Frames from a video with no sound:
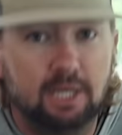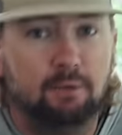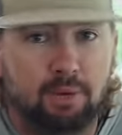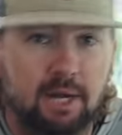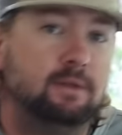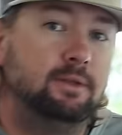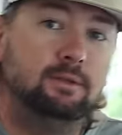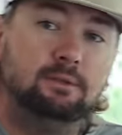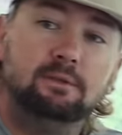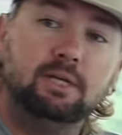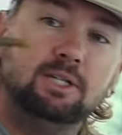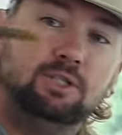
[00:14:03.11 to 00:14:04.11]
to get compared to.
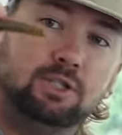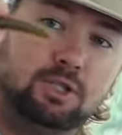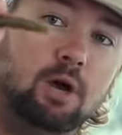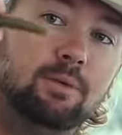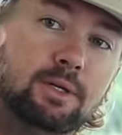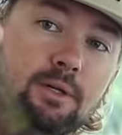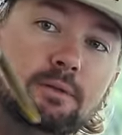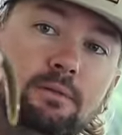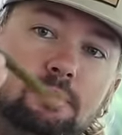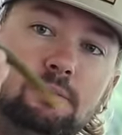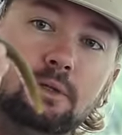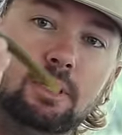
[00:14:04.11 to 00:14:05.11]
It's just going to,
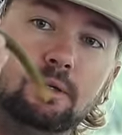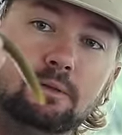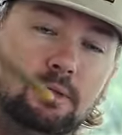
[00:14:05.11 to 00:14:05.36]
you know.